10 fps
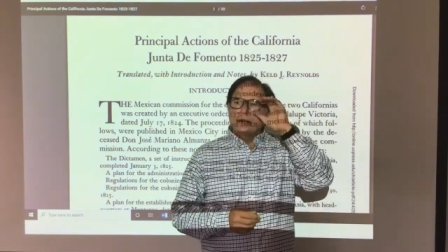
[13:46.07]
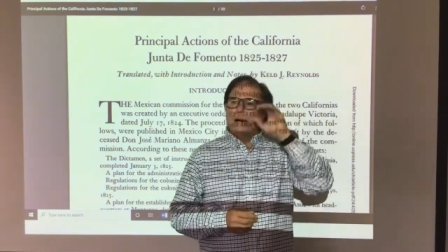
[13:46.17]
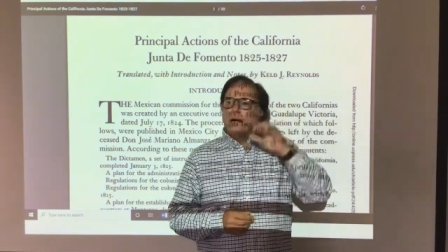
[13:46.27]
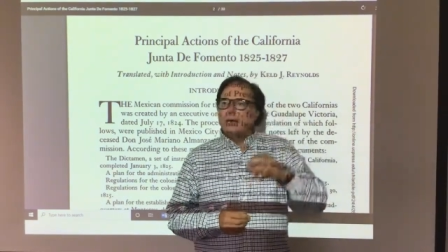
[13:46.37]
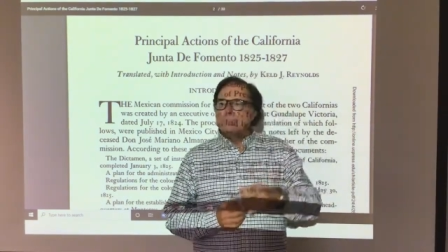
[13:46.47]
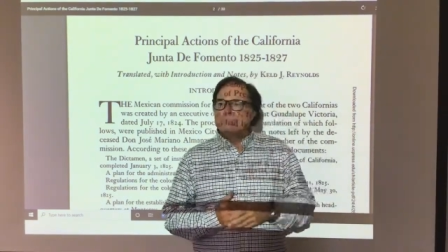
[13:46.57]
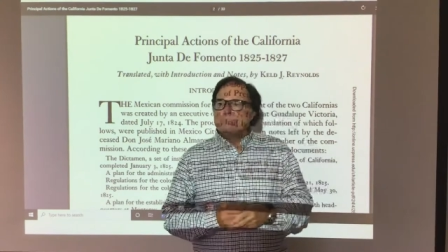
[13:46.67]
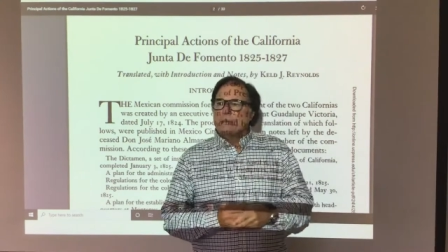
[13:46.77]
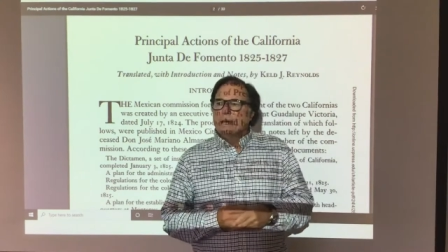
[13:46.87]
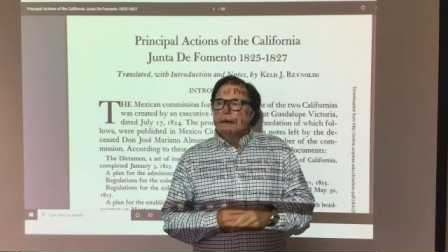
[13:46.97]
Um,
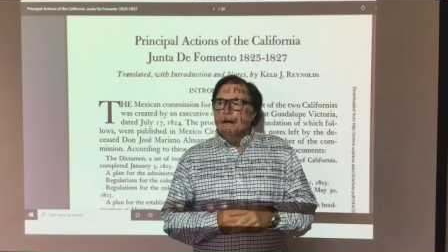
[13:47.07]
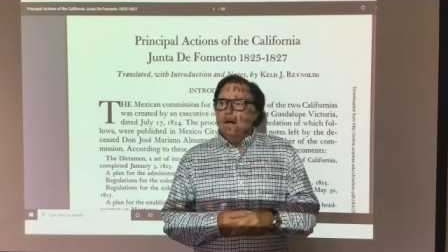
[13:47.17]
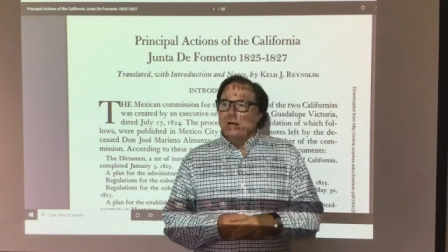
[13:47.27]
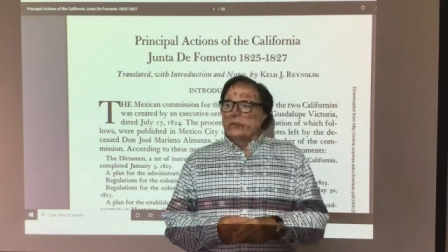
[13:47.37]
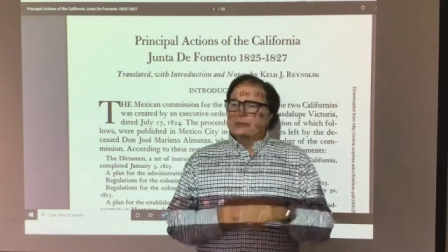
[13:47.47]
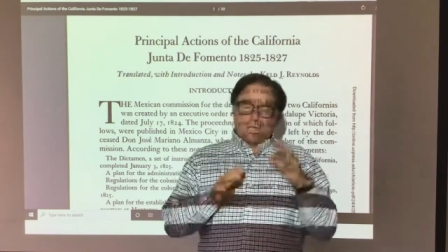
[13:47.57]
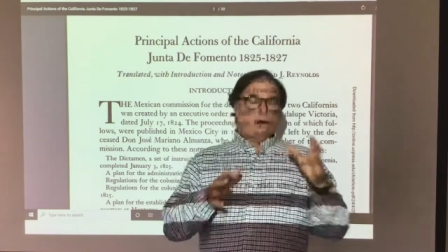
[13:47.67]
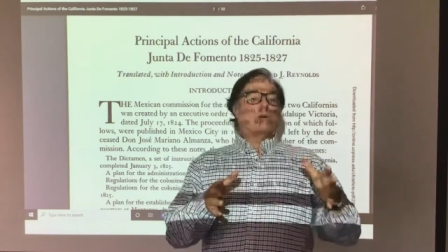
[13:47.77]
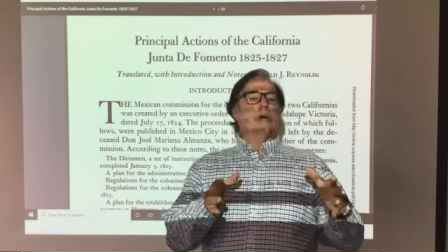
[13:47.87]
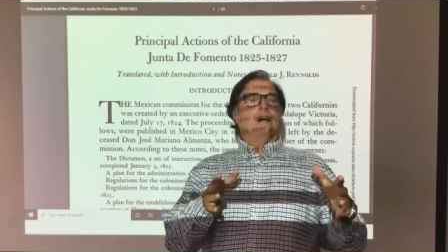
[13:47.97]

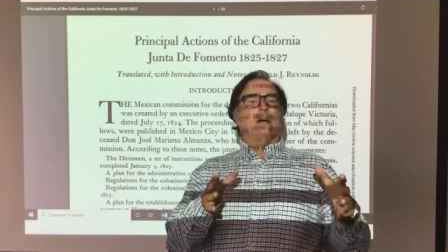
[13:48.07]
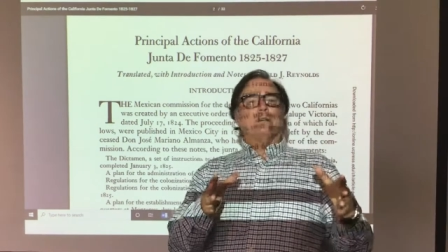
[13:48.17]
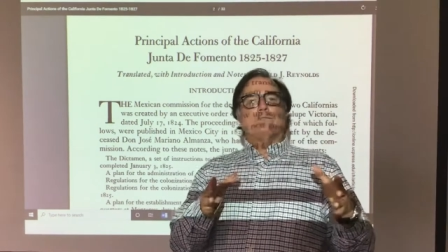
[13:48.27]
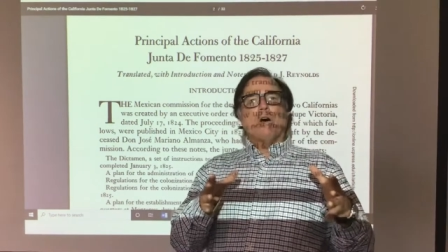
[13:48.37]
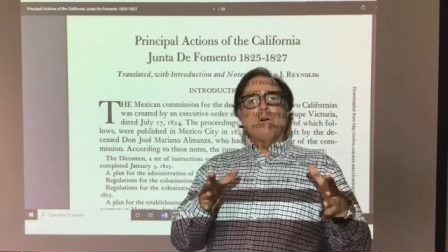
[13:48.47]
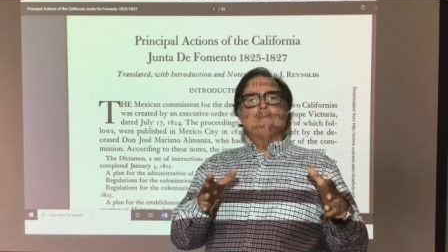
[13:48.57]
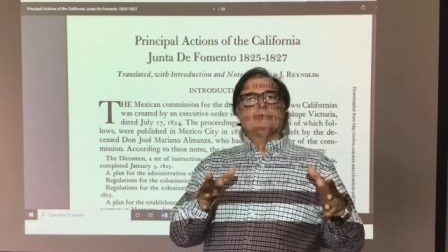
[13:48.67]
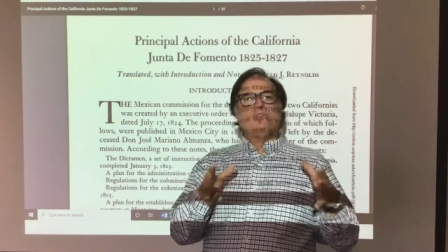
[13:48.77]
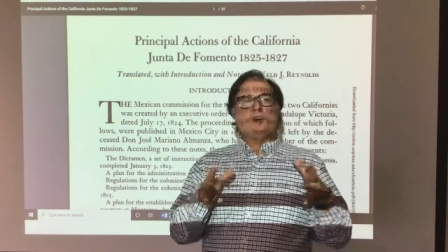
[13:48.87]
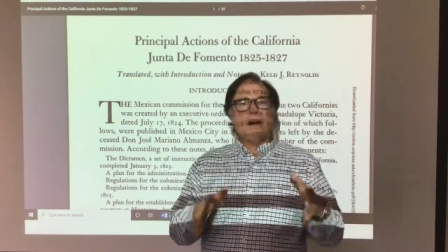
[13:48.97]
so uh, don't
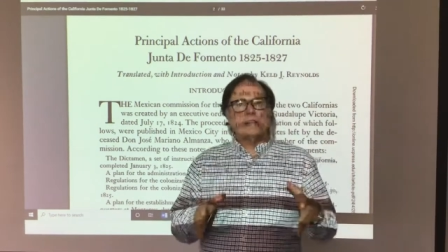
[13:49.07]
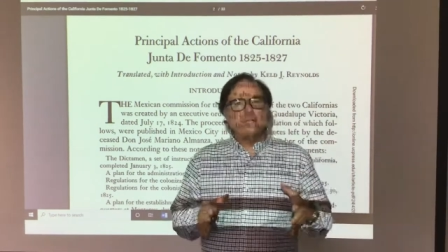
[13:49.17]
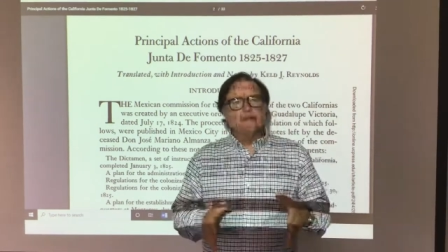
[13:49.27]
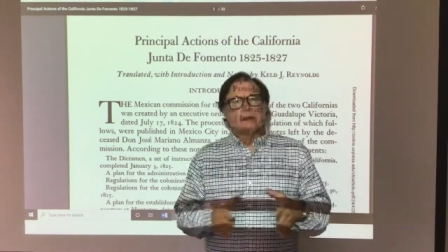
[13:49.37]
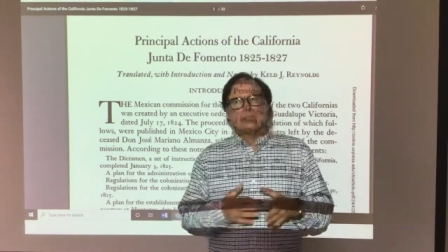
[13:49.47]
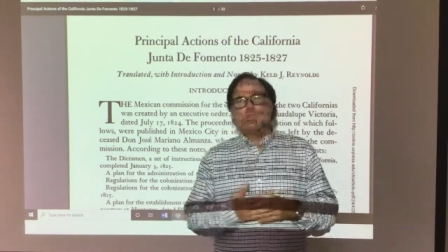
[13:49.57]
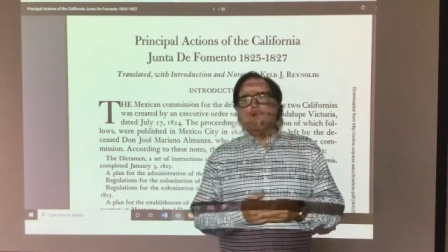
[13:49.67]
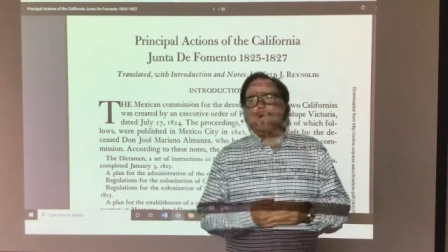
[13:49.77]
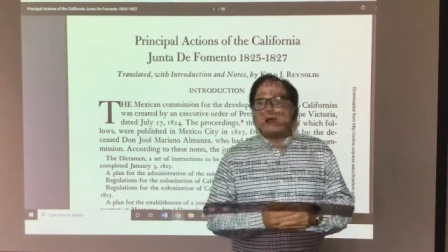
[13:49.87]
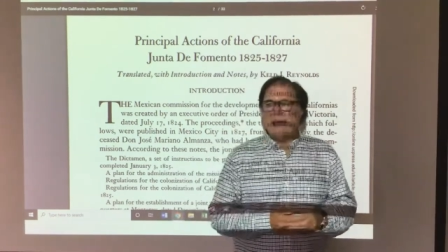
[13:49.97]
fall into the
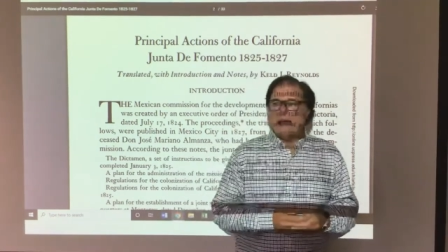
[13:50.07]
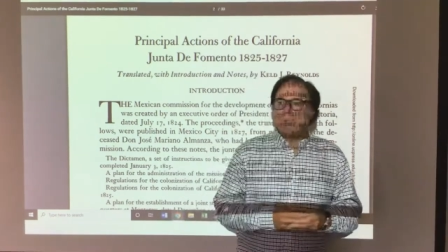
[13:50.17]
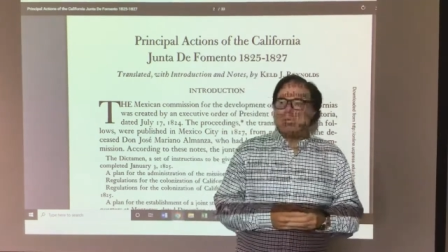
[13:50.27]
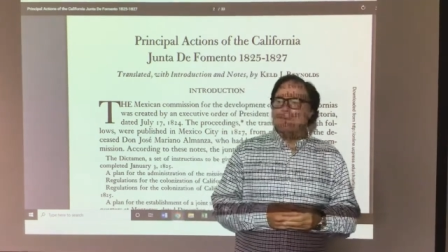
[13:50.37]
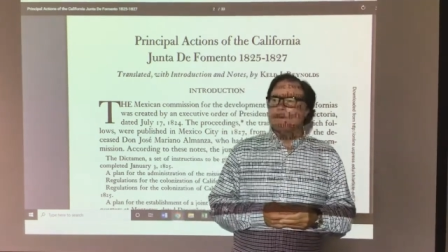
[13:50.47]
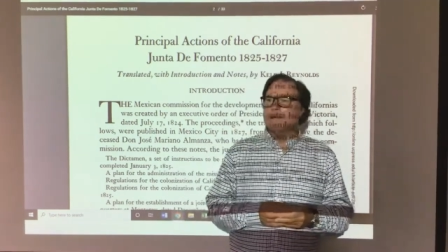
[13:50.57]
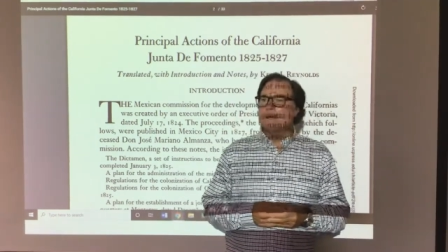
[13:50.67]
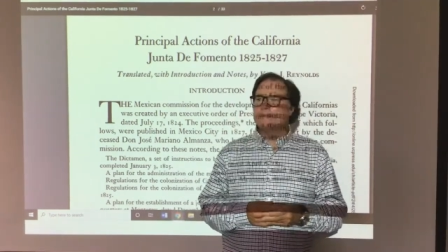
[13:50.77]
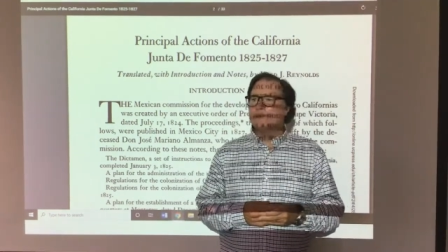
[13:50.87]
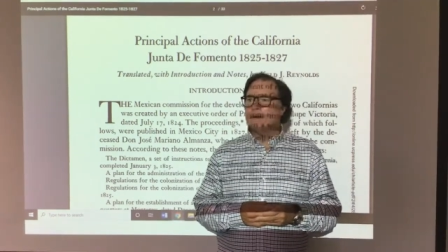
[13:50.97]
trap
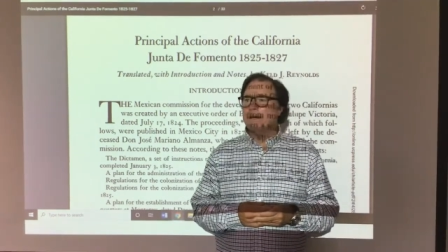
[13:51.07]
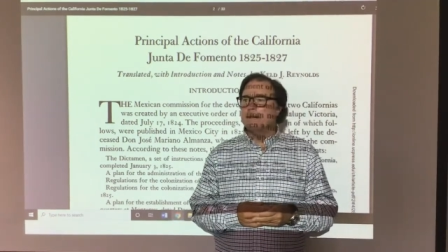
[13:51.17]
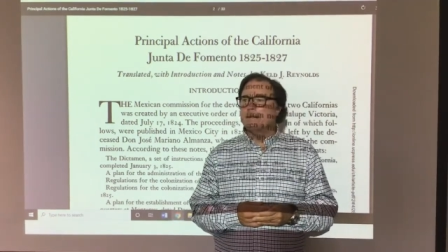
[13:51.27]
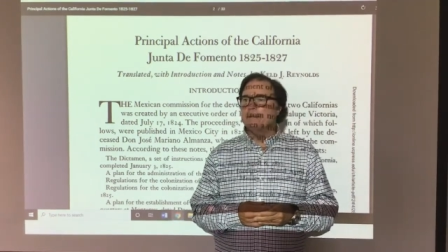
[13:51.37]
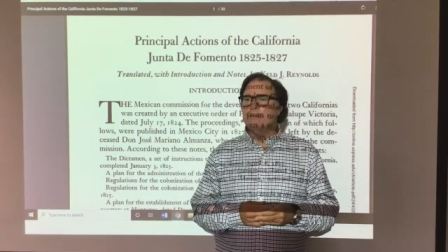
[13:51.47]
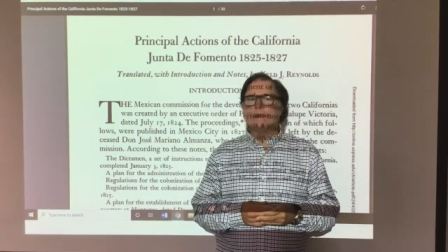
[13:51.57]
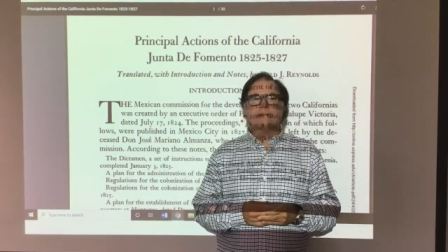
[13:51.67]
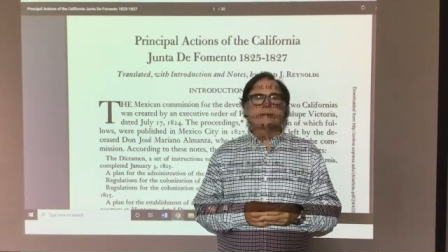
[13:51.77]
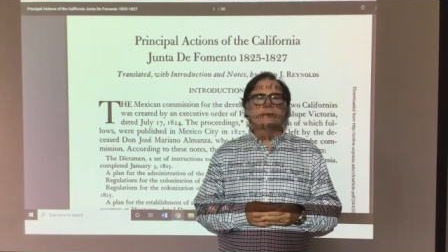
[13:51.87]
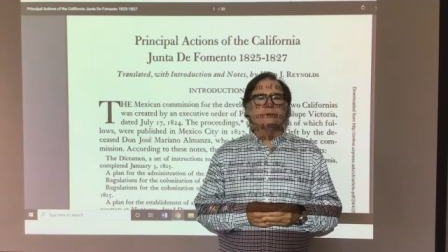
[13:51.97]
that, uh, that
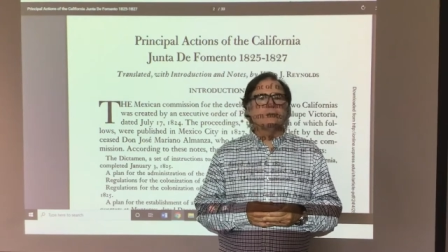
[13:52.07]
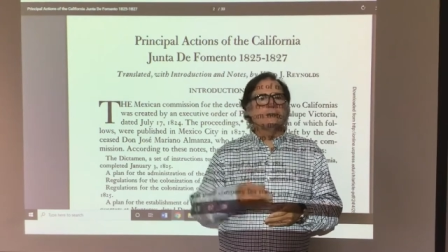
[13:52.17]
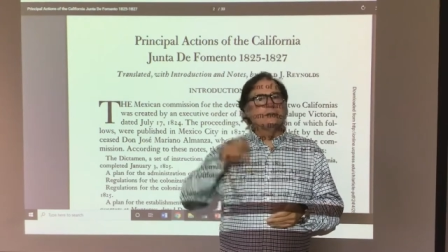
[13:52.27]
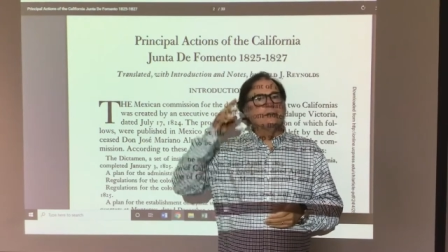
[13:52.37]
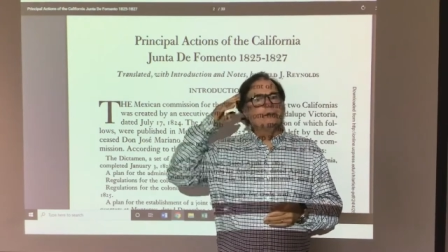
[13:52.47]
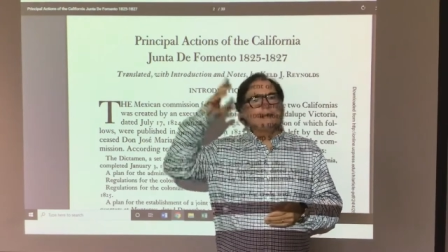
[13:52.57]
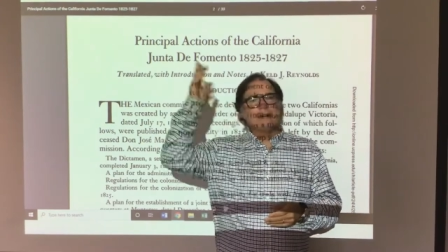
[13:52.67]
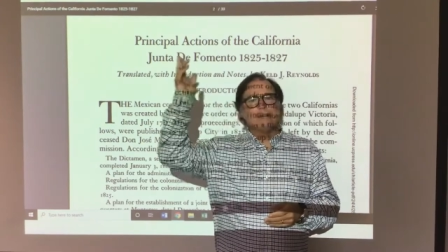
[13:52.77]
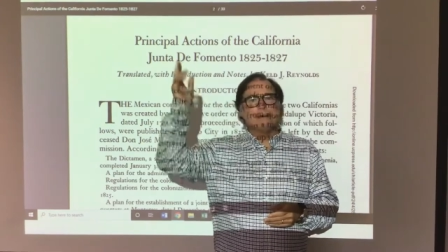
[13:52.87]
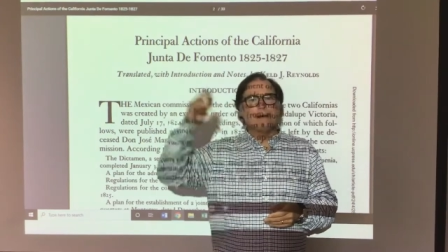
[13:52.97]
Mexico just didn't
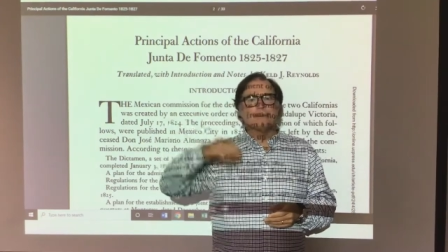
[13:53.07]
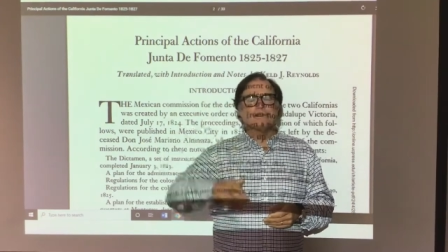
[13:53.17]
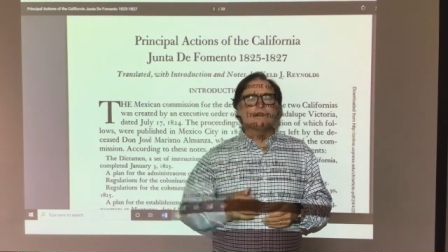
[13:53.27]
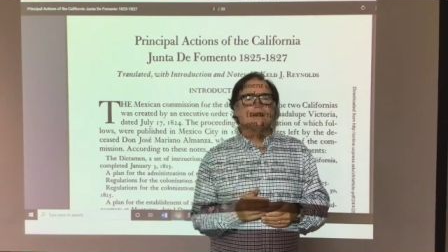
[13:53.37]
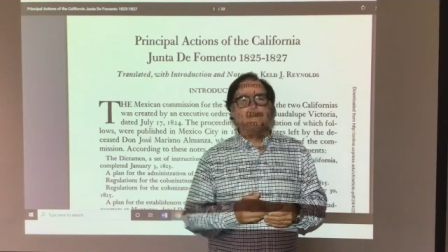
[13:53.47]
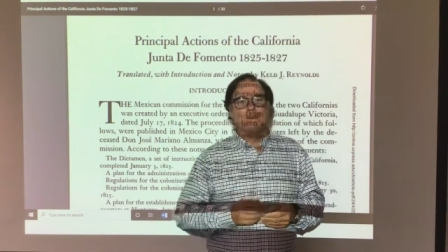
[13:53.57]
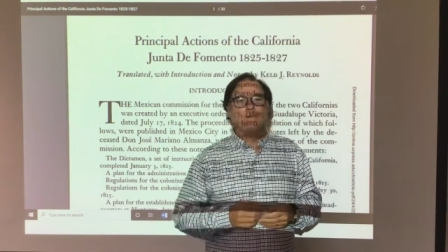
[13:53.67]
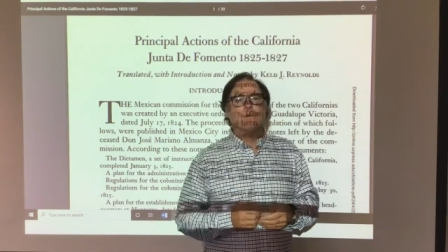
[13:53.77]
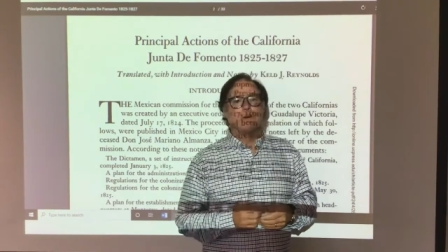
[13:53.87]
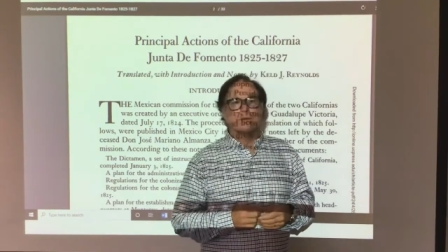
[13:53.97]
care about us or didn't know
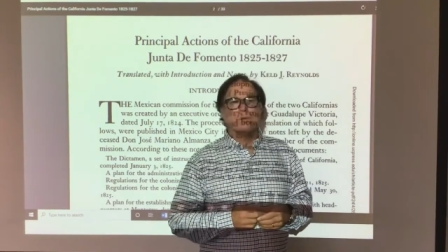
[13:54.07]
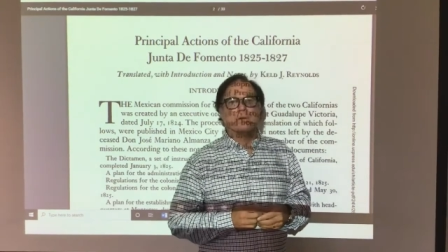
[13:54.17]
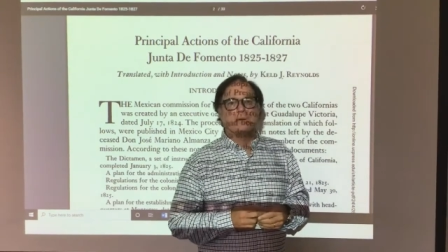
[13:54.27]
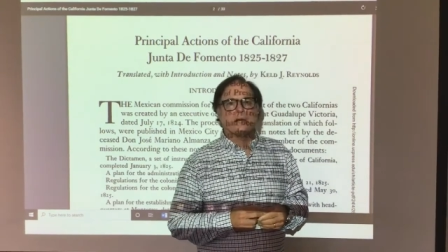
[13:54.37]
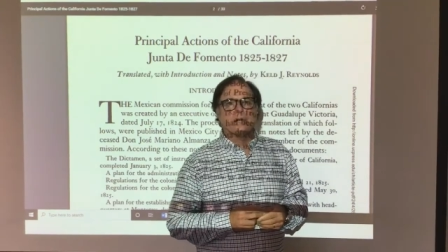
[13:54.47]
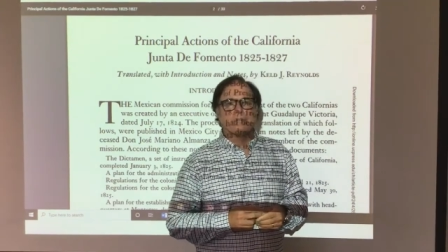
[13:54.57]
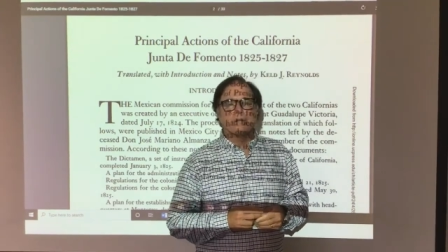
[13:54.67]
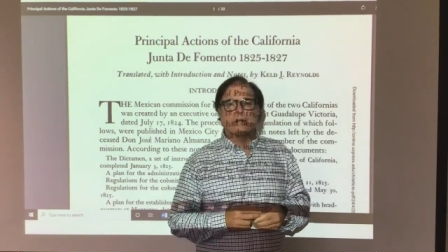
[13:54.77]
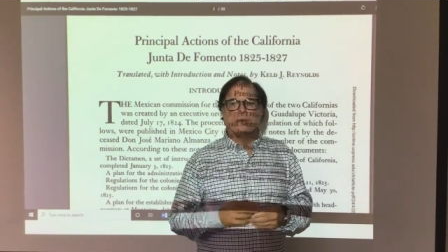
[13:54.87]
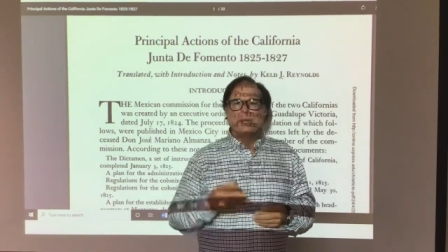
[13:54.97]
we were going on up
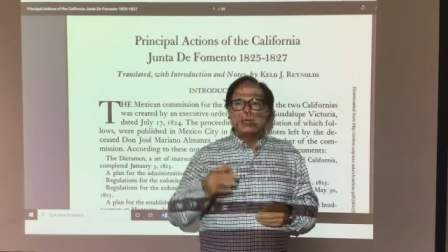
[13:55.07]
there.